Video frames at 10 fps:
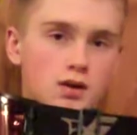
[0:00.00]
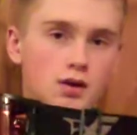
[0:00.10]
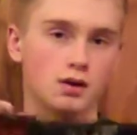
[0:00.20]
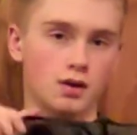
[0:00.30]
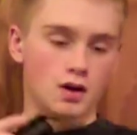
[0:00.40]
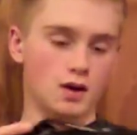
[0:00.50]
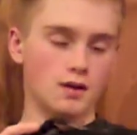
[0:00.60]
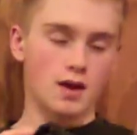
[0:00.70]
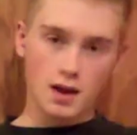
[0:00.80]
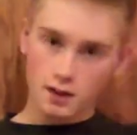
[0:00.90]
your
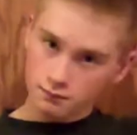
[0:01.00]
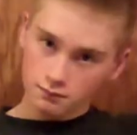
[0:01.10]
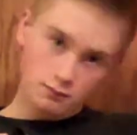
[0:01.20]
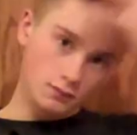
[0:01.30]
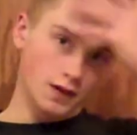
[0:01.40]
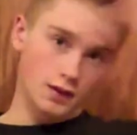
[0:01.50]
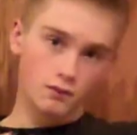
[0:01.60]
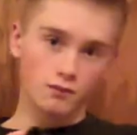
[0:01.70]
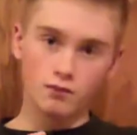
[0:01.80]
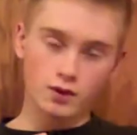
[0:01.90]
head like
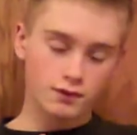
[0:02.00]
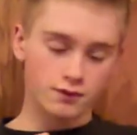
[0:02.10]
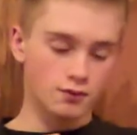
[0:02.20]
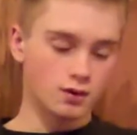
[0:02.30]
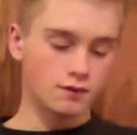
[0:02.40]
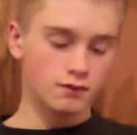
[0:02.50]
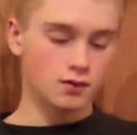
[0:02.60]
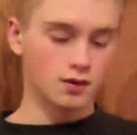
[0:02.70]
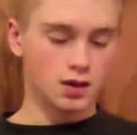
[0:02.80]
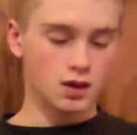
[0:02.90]
width or
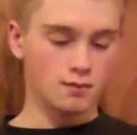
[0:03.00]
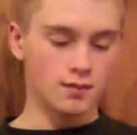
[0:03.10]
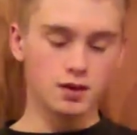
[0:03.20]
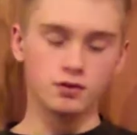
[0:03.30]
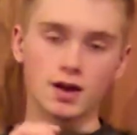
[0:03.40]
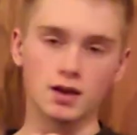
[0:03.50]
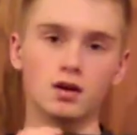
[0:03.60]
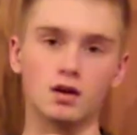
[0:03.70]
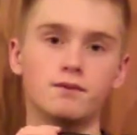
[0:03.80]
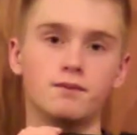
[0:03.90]
whatever, and you tighten
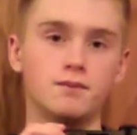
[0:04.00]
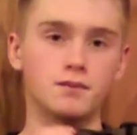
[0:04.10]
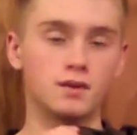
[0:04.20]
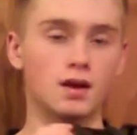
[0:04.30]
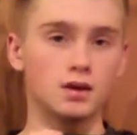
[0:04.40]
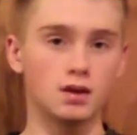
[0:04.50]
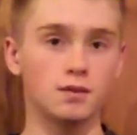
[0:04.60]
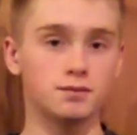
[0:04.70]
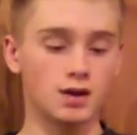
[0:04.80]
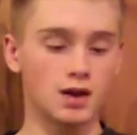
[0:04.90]
it up
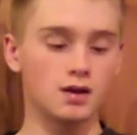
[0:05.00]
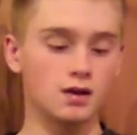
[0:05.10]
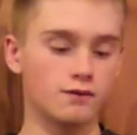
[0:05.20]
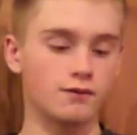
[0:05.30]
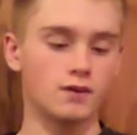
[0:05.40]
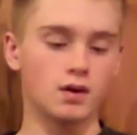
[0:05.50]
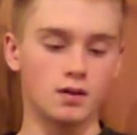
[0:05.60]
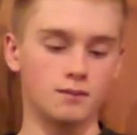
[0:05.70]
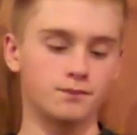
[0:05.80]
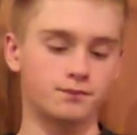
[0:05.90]
tight enough,
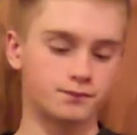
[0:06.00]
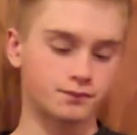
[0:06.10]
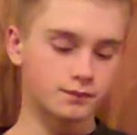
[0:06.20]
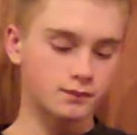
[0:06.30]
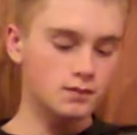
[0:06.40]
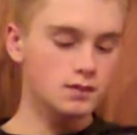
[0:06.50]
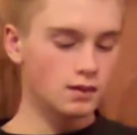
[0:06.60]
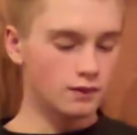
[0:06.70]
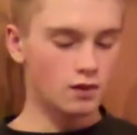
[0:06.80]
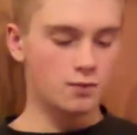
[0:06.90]

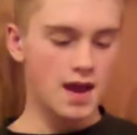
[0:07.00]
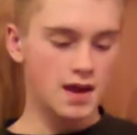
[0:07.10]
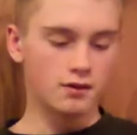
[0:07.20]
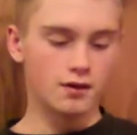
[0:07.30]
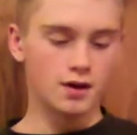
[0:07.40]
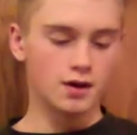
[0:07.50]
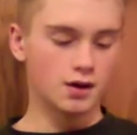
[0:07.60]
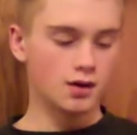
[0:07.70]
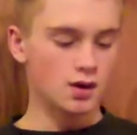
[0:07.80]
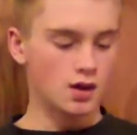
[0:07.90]
this padding right
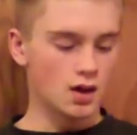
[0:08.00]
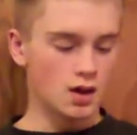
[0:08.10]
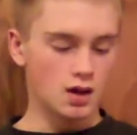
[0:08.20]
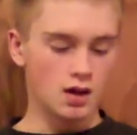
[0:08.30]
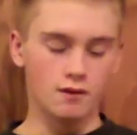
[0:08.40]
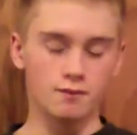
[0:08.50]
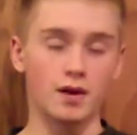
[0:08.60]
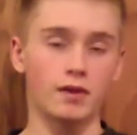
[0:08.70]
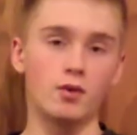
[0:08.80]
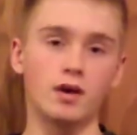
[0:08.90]
here.
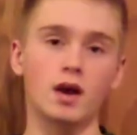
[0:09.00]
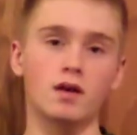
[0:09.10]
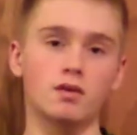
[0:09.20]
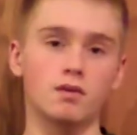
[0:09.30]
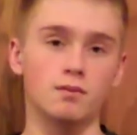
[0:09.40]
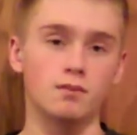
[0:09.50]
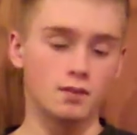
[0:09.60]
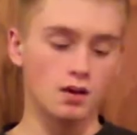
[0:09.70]
By the way, guys,